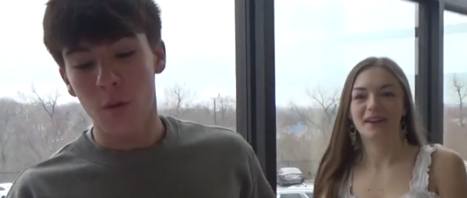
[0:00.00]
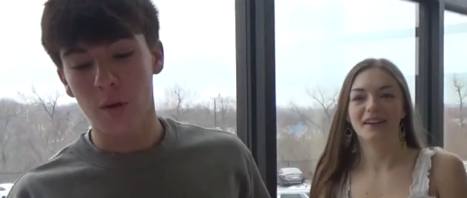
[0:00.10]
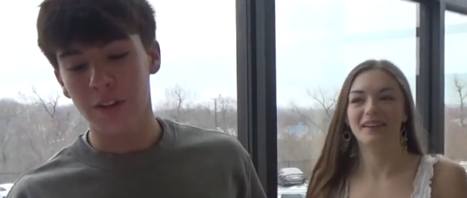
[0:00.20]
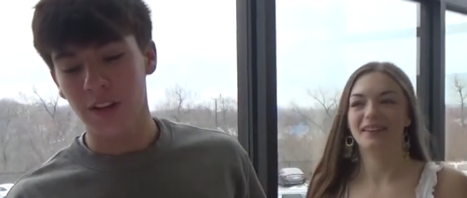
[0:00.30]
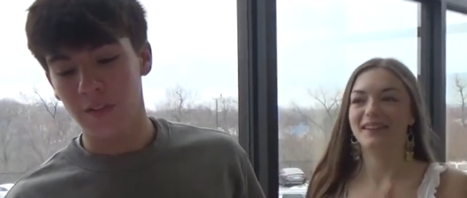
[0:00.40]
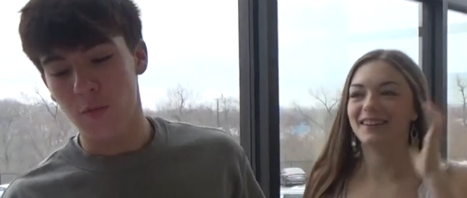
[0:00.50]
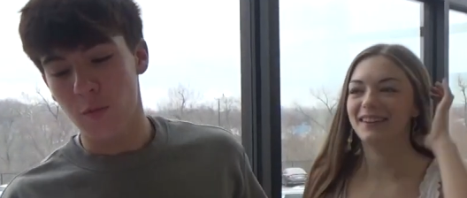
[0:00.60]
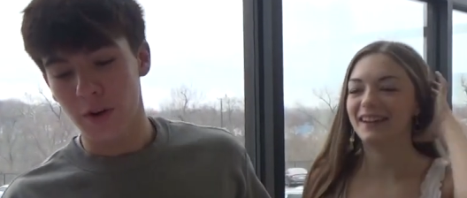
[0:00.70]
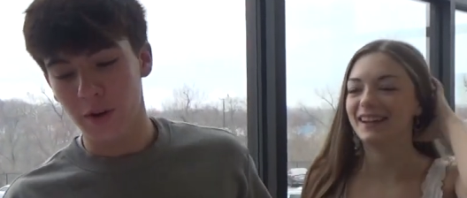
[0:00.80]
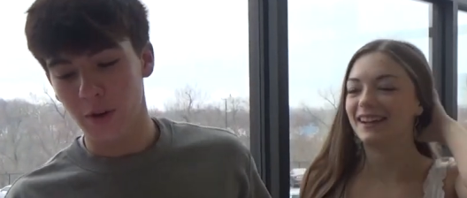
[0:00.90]
Speaker 1: we wanted to give
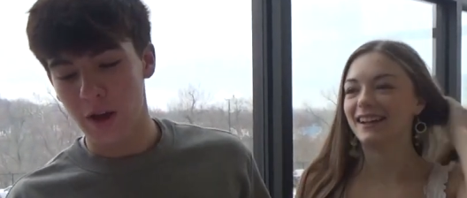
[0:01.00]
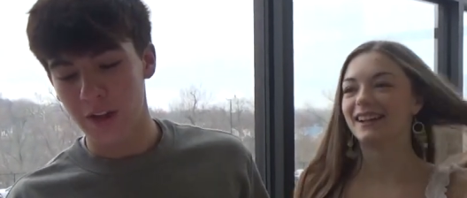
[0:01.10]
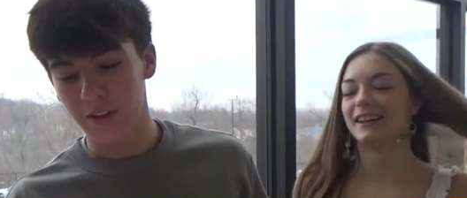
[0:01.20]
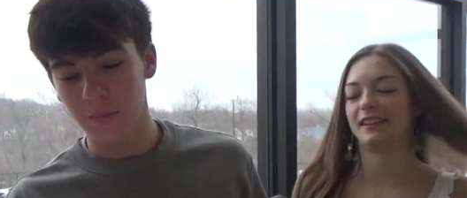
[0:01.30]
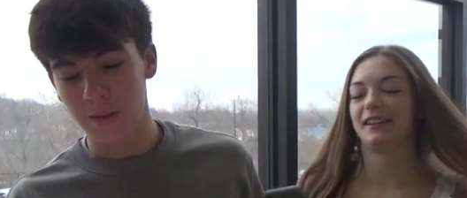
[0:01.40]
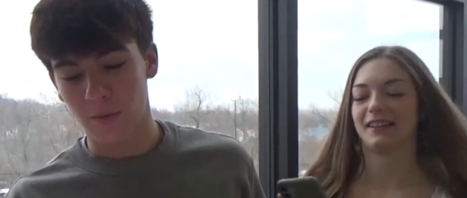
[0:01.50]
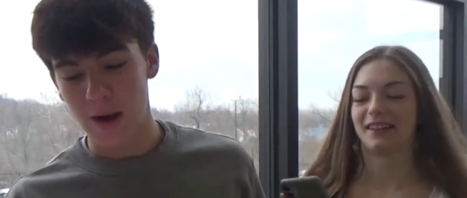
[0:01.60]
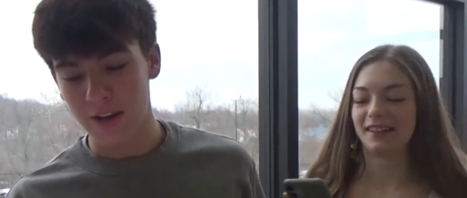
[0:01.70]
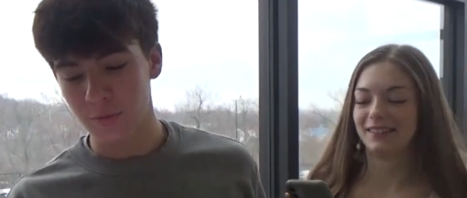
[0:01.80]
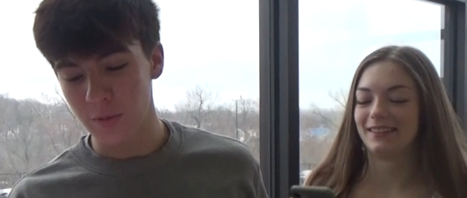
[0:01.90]
everyone a heads up that
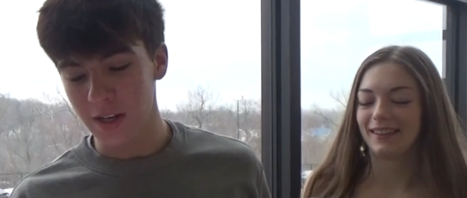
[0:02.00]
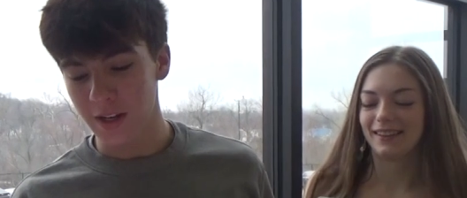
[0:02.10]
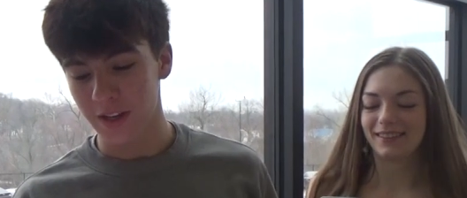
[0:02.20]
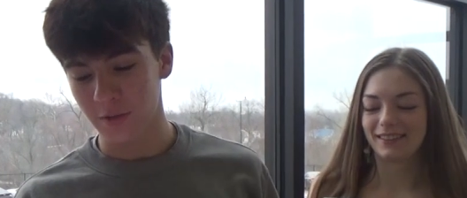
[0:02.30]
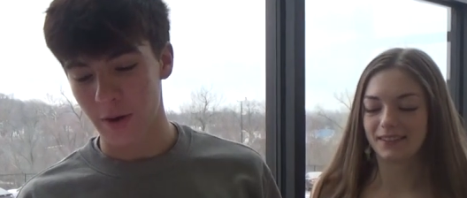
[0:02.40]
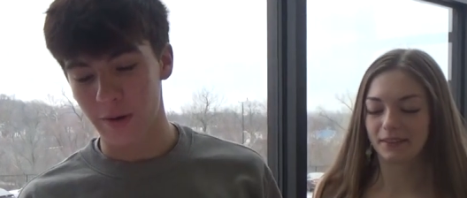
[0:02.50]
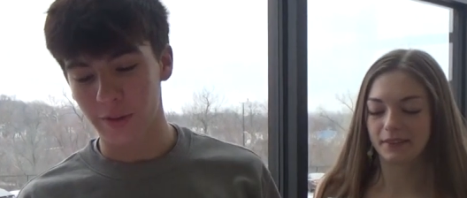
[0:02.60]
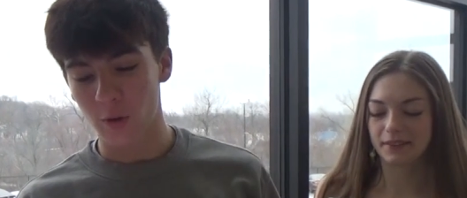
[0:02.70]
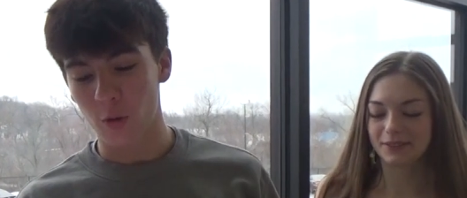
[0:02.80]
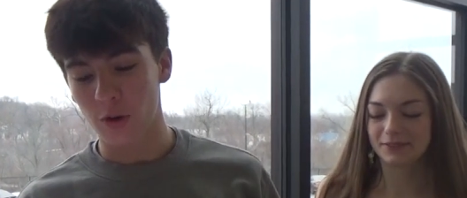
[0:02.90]
Racks Week is right
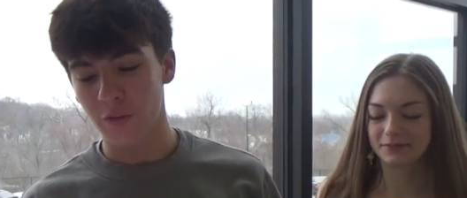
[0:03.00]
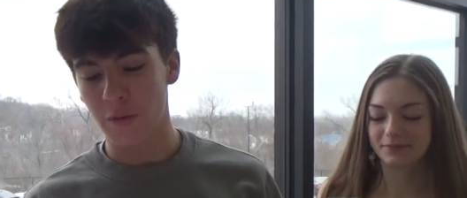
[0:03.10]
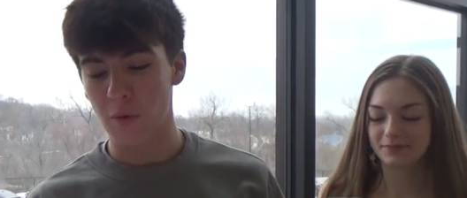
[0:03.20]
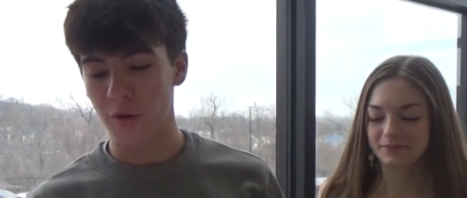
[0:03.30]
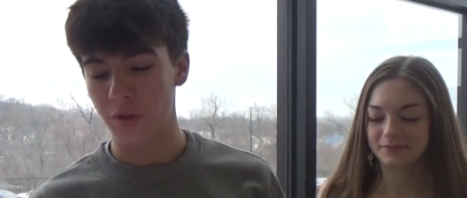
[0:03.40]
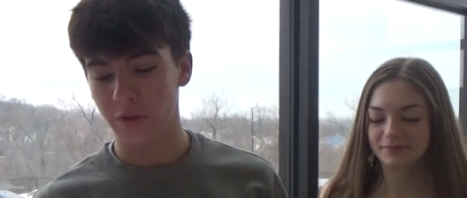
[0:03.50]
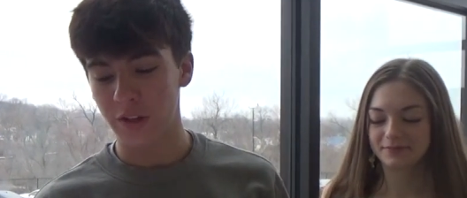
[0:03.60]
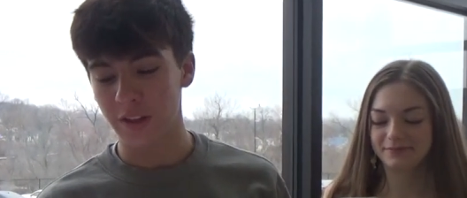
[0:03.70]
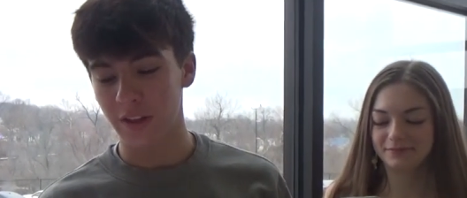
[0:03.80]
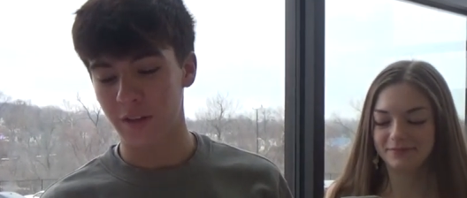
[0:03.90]
around the corner, February 13th